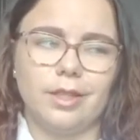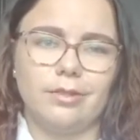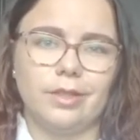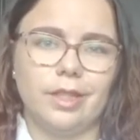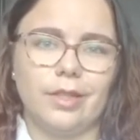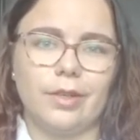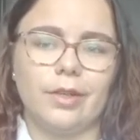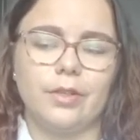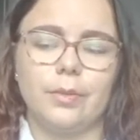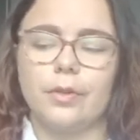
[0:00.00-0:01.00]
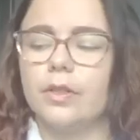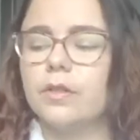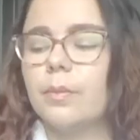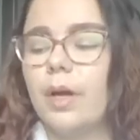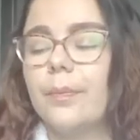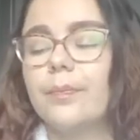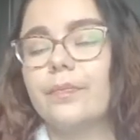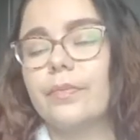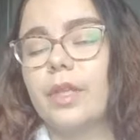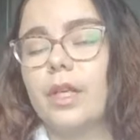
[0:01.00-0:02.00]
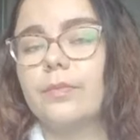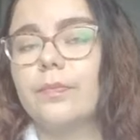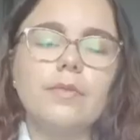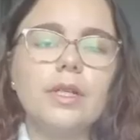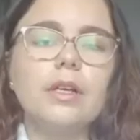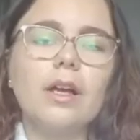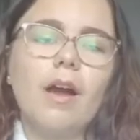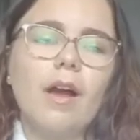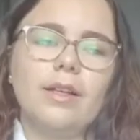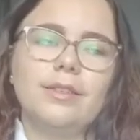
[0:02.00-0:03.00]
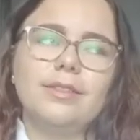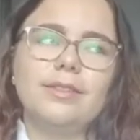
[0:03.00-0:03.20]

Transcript: I really don't know, to be honest, but yeah. I've been quite